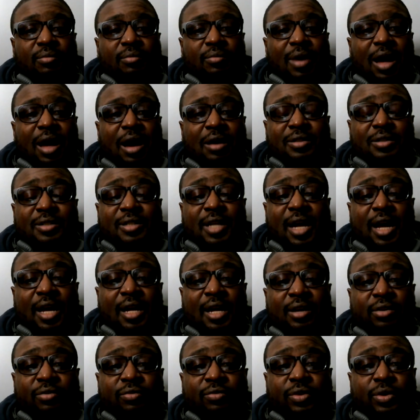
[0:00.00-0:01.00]
outside
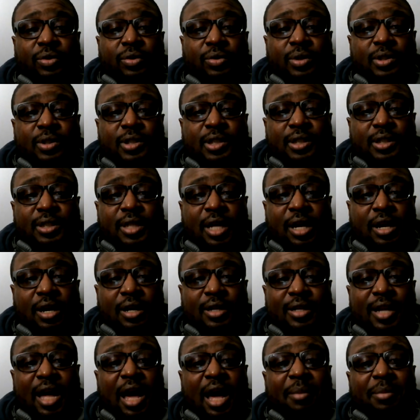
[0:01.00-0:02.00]
influences that are
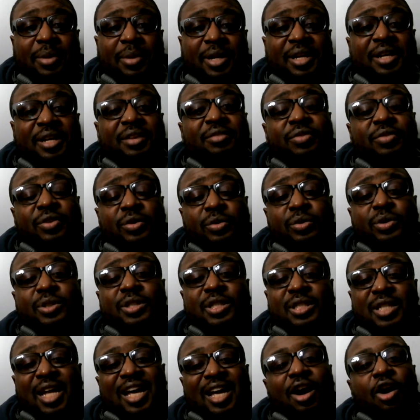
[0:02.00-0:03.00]
dominant
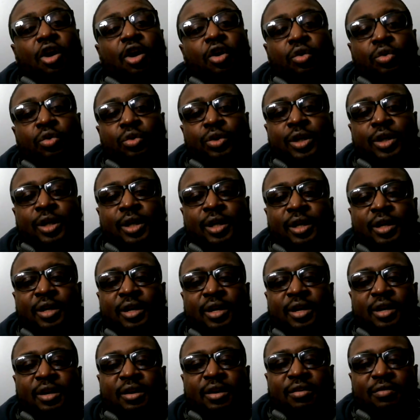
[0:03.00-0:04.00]
influences, like older
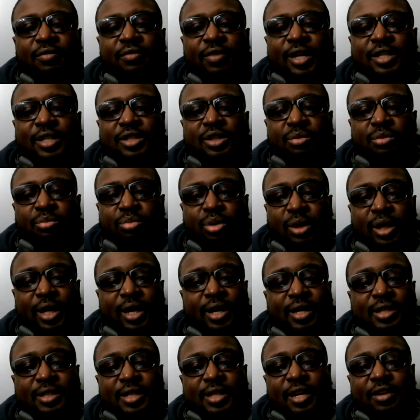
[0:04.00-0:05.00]
veteran
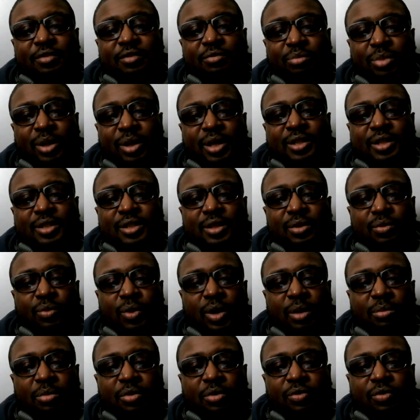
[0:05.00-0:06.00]
players that have been
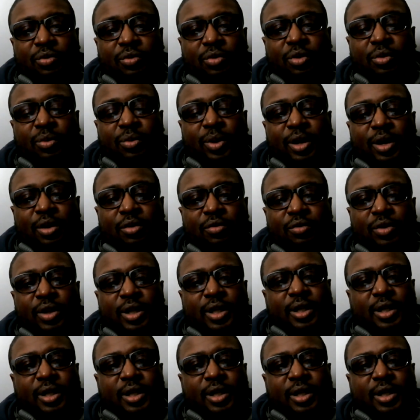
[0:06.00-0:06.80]
somewhere before. We don't